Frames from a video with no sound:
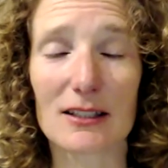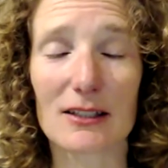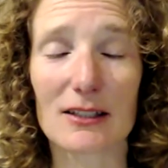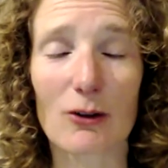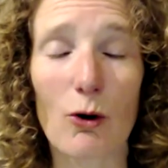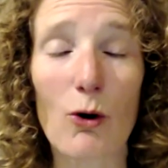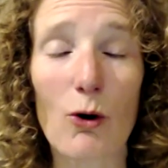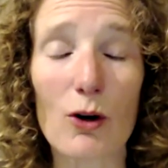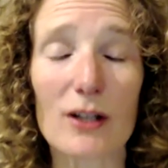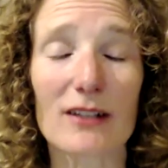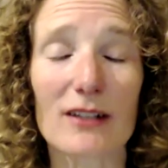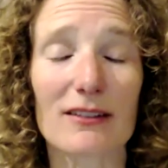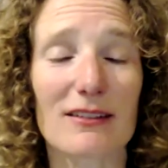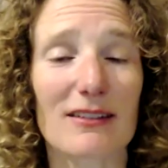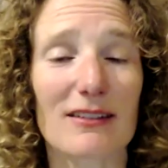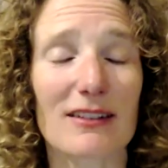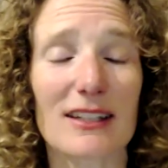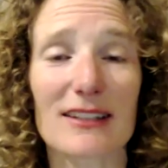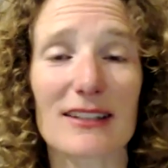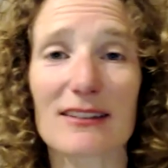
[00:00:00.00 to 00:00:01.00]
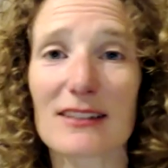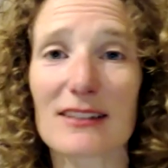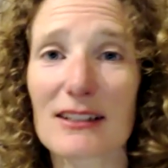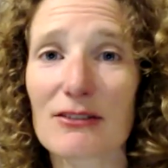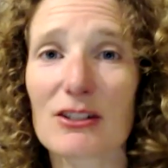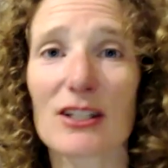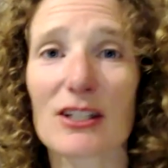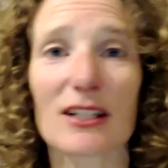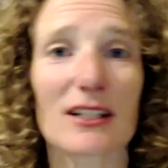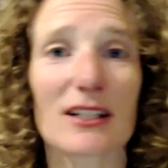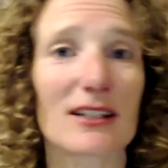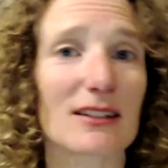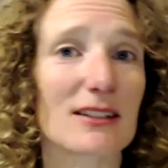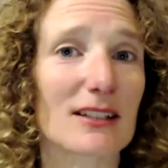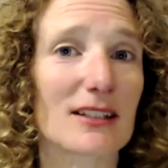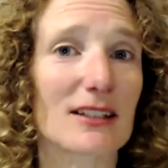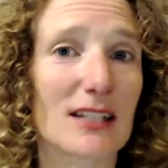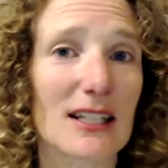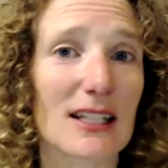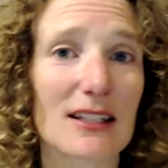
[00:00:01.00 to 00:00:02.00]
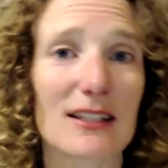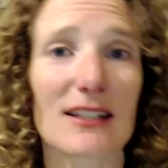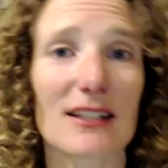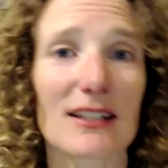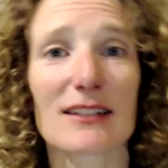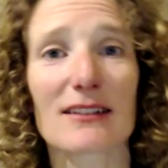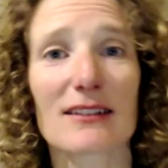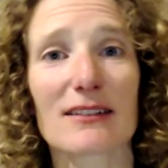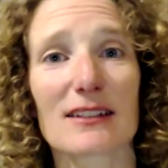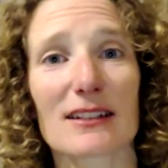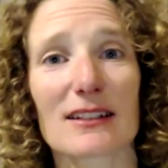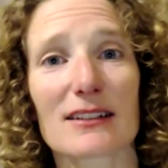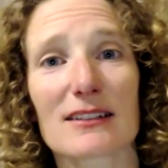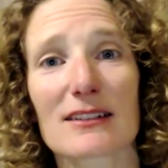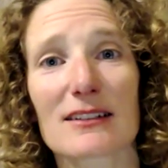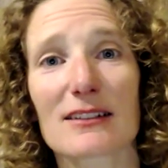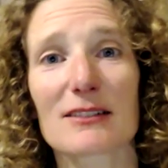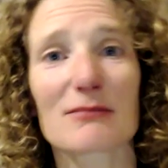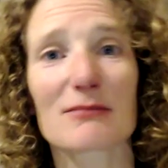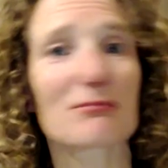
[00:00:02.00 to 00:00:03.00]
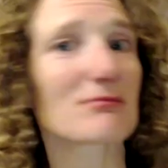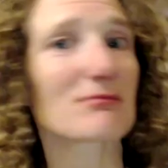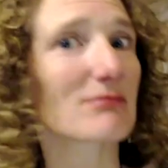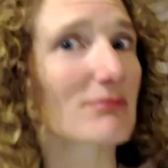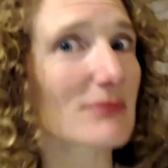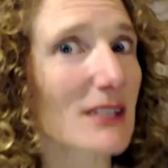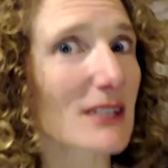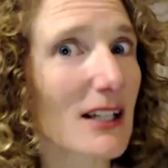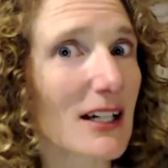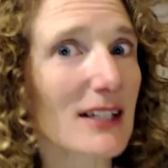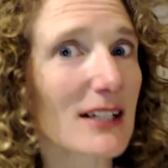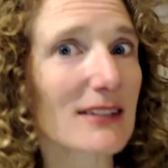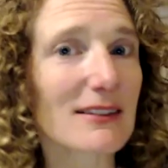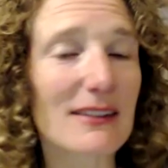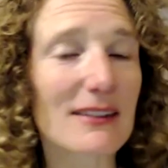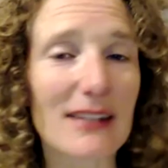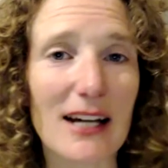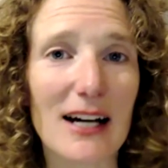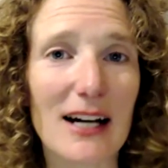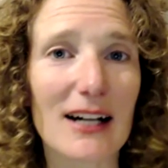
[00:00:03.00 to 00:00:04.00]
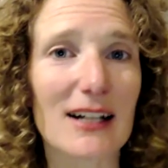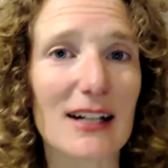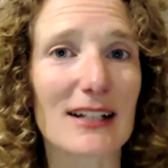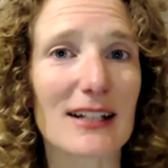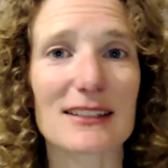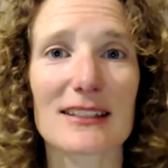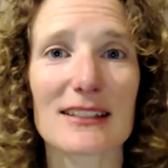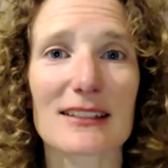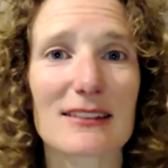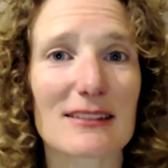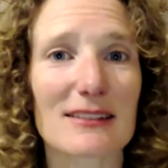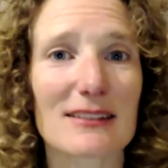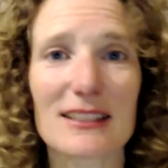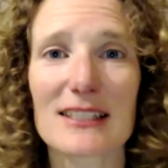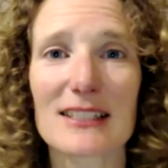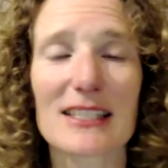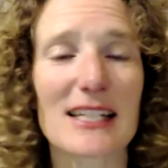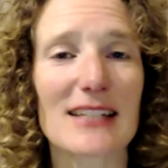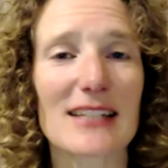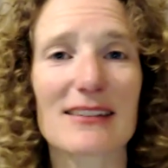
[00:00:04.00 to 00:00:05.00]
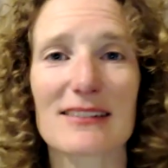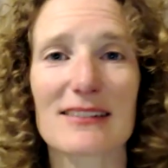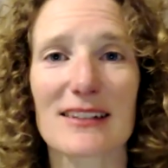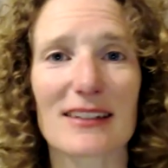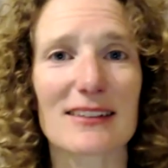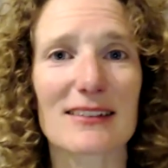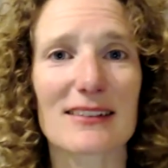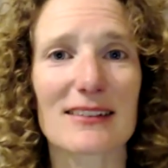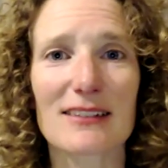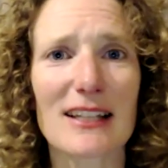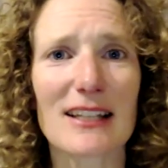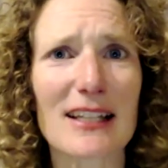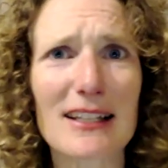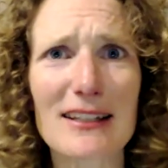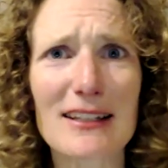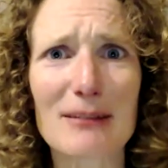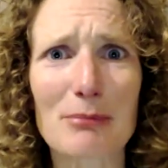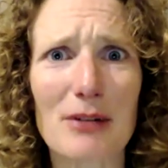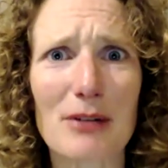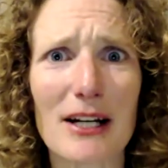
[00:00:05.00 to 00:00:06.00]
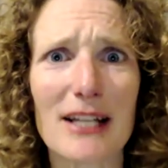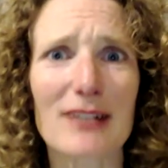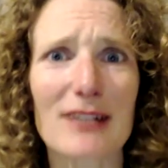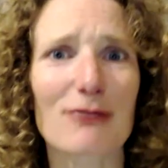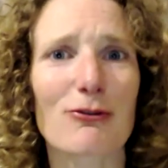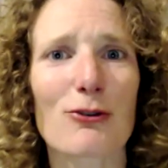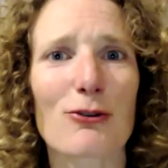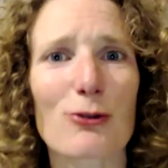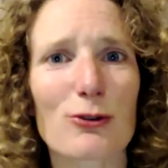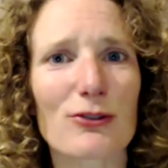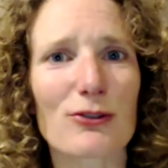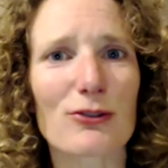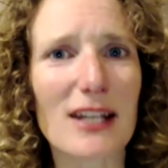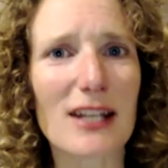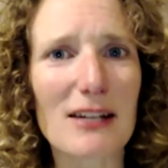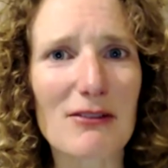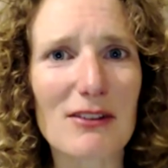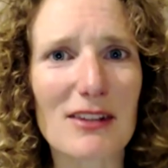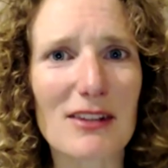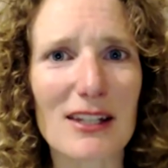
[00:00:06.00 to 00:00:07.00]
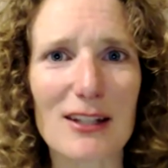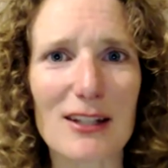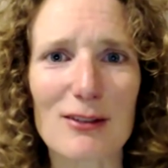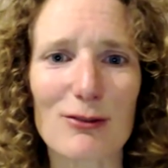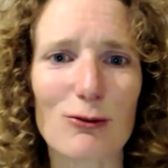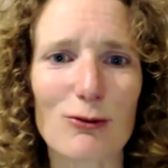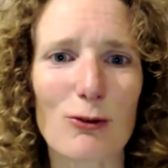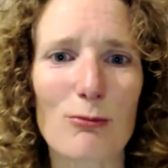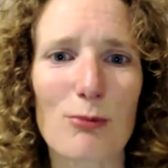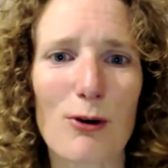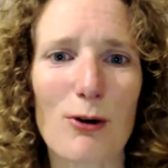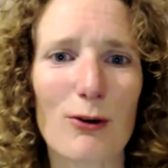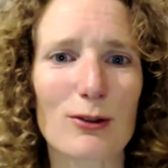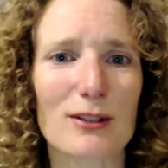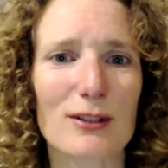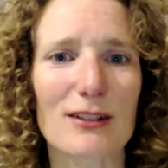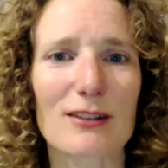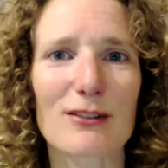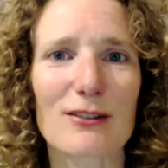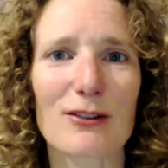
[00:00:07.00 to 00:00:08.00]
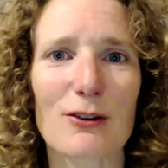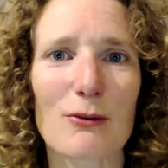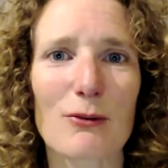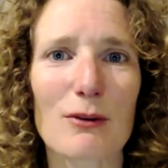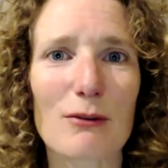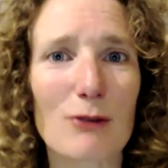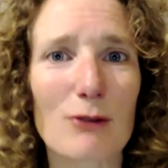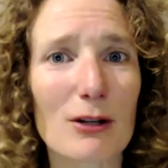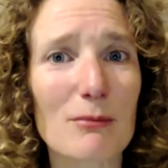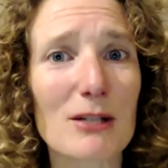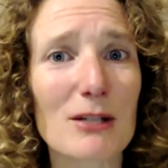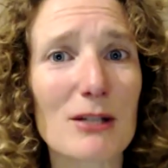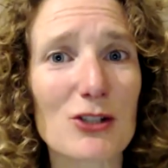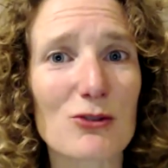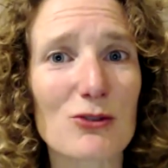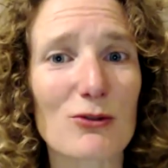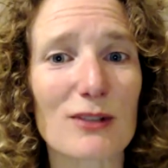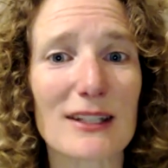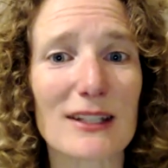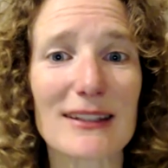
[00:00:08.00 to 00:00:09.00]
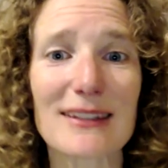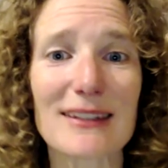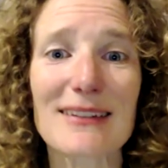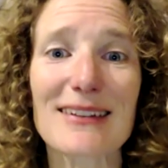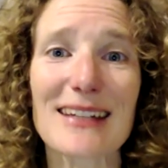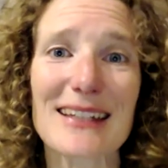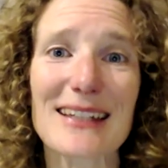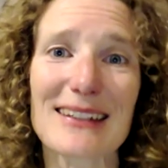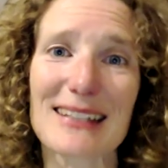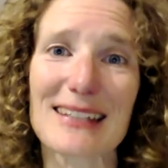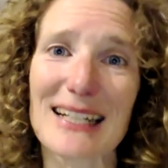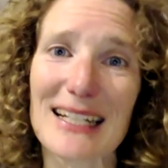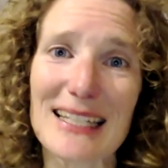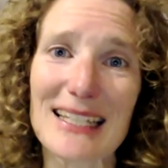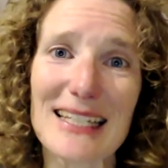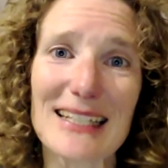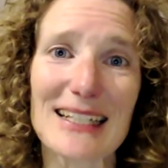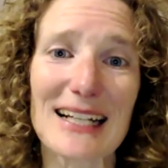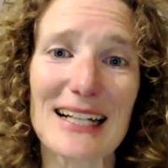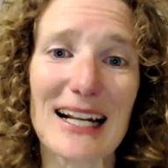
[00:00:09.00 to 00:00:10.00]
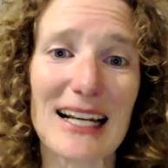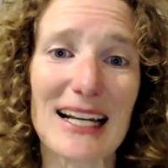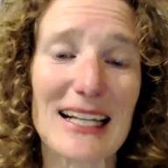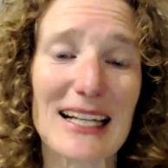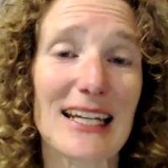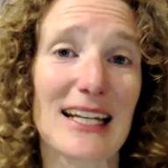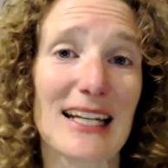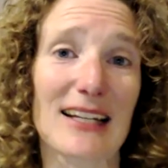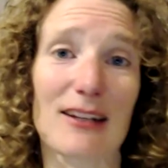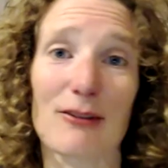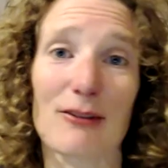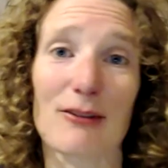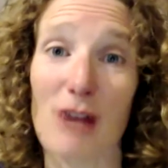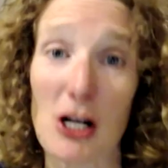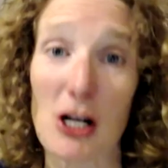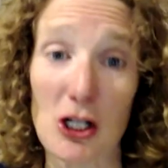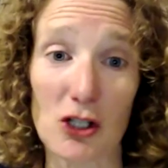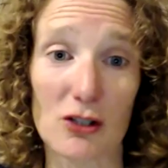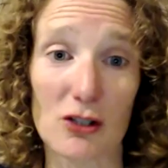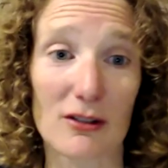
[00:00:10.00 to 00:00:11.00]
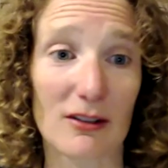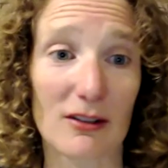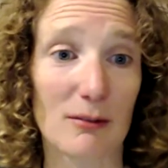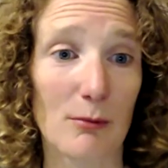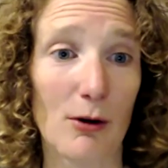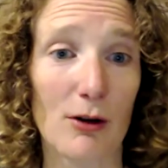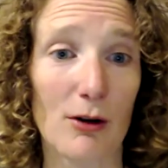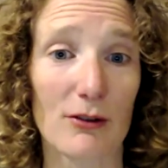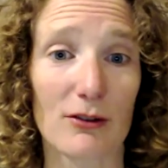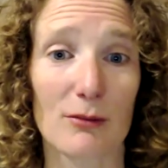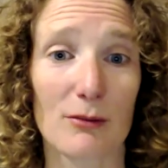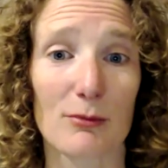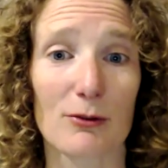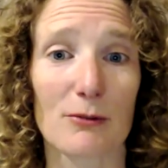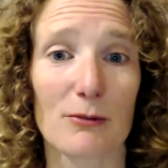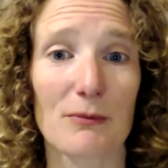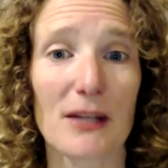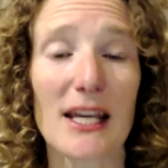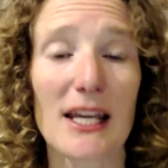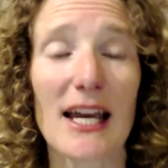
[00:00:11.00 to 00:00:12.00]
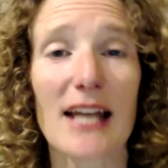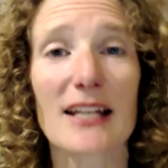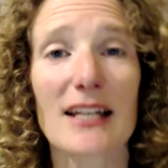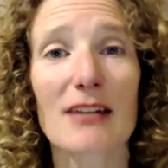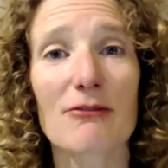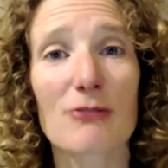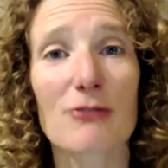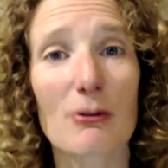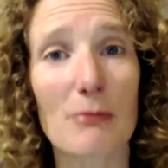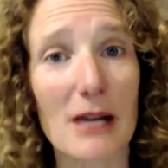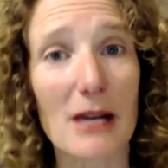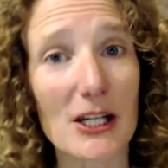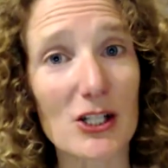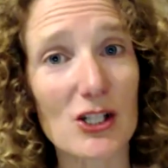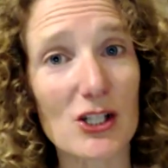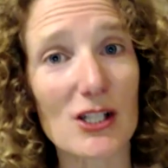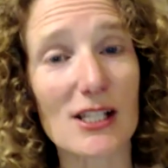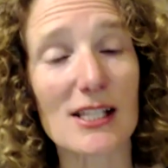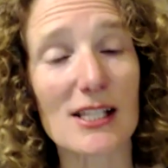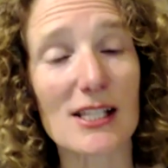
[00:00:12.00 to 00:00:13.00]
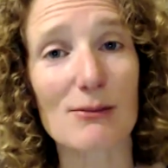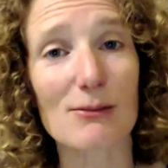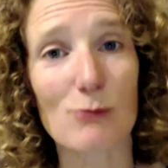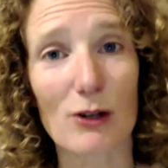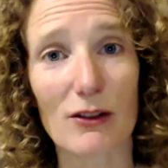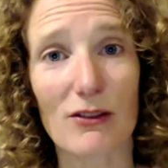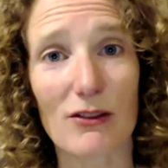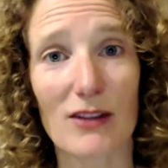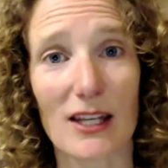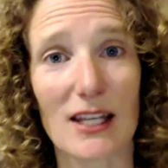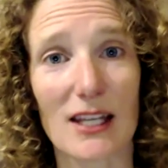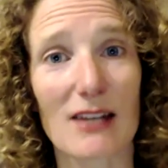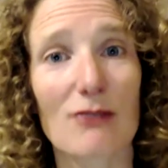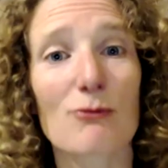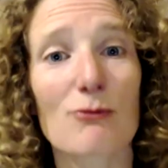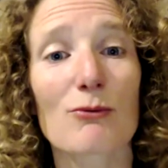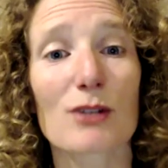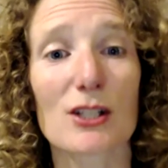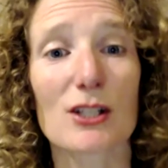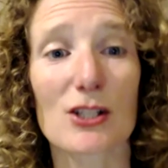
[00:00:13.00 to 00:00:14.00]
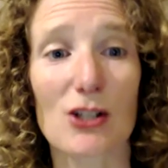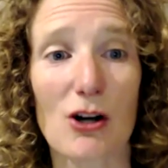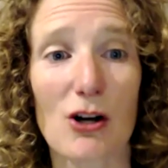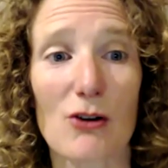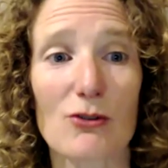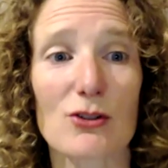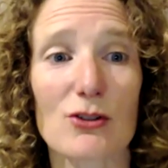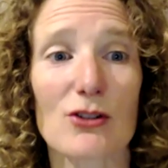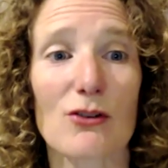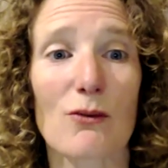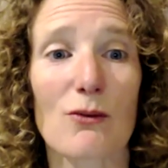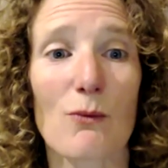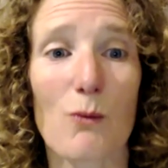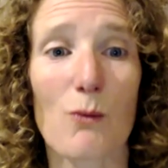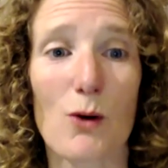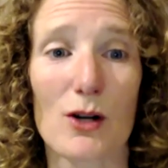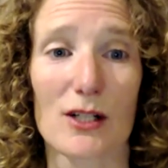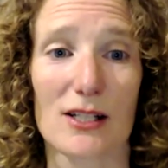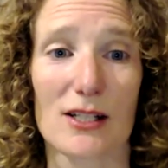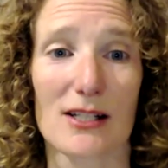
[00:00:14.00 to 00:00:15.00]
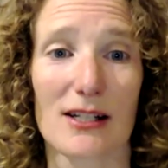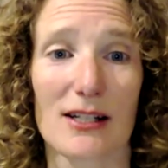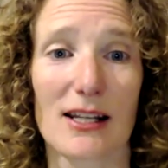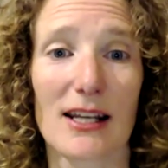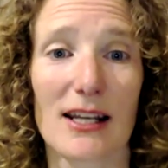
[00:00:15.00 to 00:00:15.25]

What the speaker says: organs like the liver and the kidneys and the lungs and the heart and the intestines and the brain, of course. Everything is so important. So we want to make sure that this stays clean and clear and as functional as possible. And inflammation is one thing we don't want.